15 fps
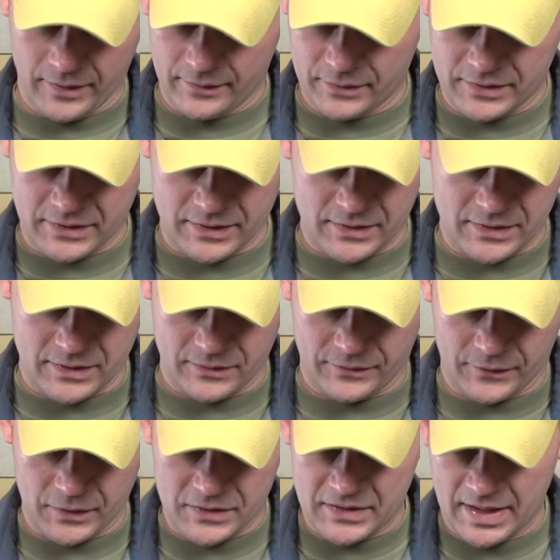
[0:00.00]
Ever since the
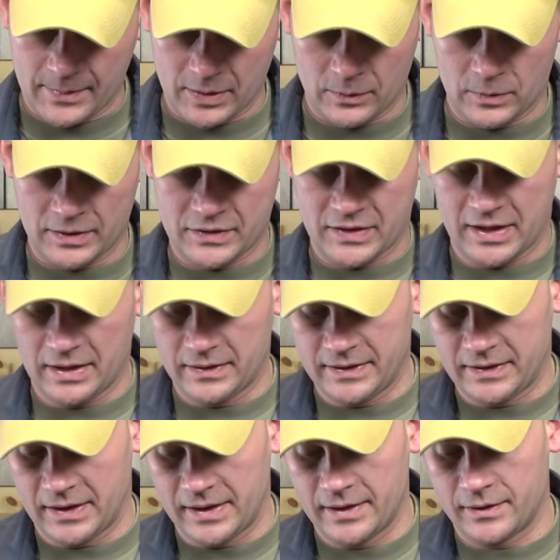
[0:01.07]
first time I watched
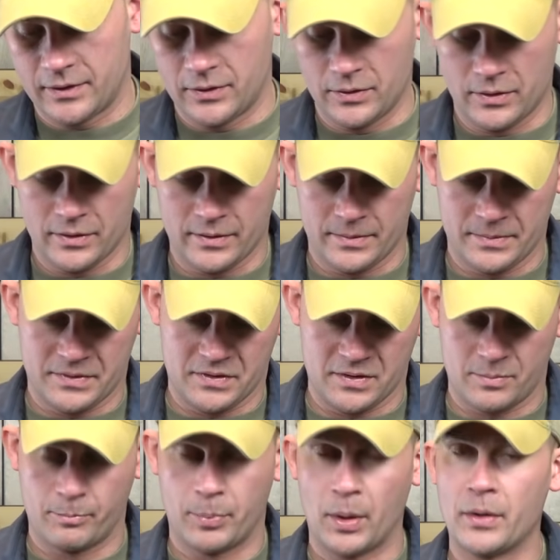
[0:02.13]
Kelly tie a cougar, it was
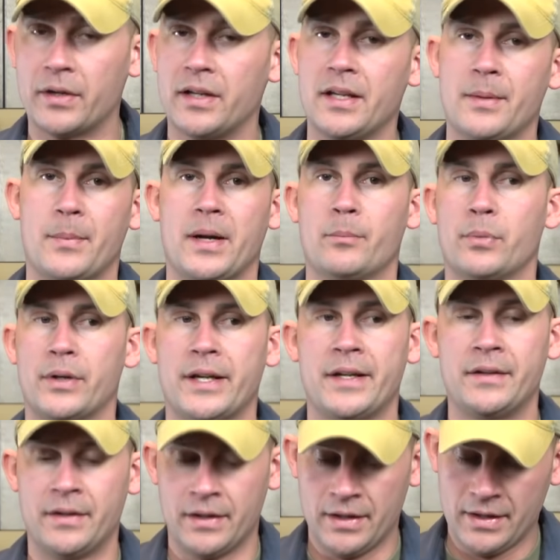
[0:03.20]
just burned into my
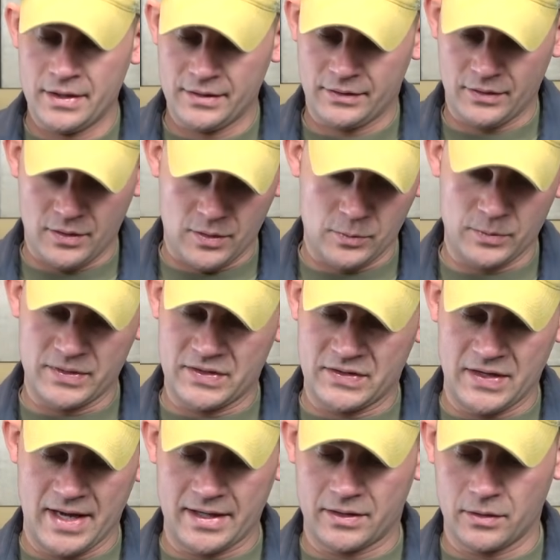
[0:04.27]
brain to always
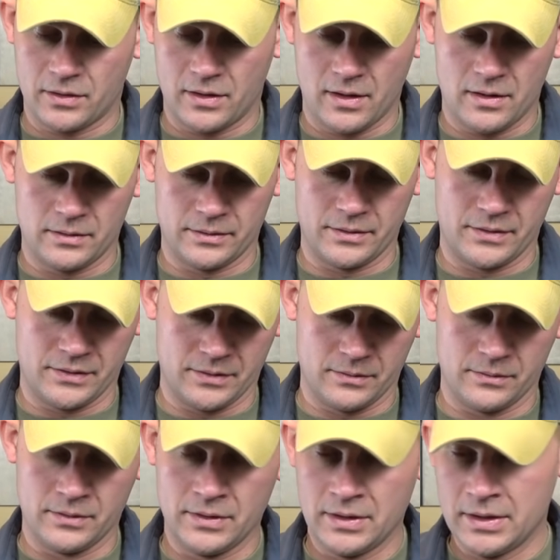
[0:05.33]
stack your collars.
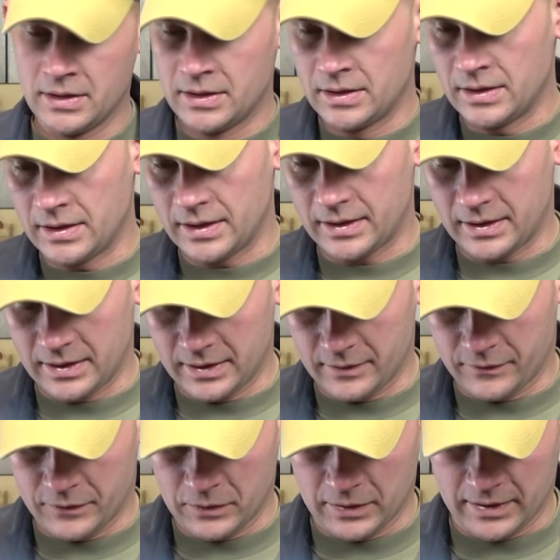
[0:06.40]
So I kind
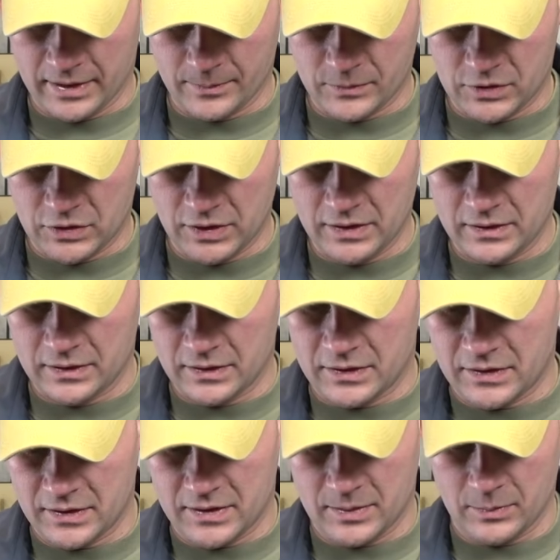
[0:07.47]
of feel like I'm cheating the
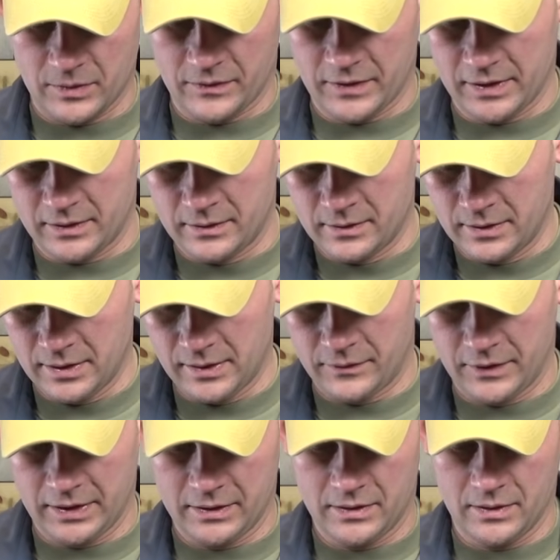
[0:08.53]
system if I
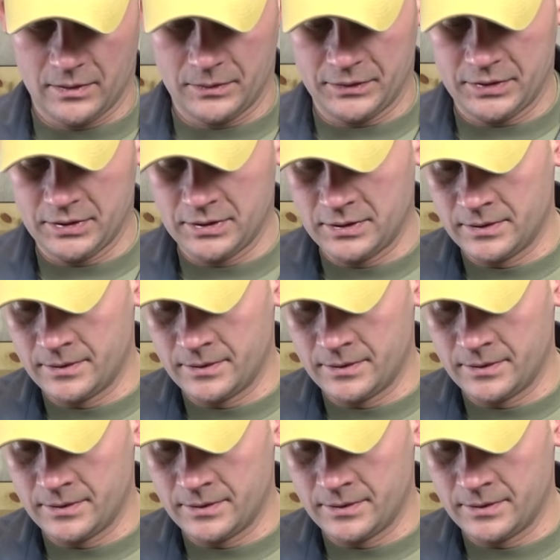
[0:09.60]
don't.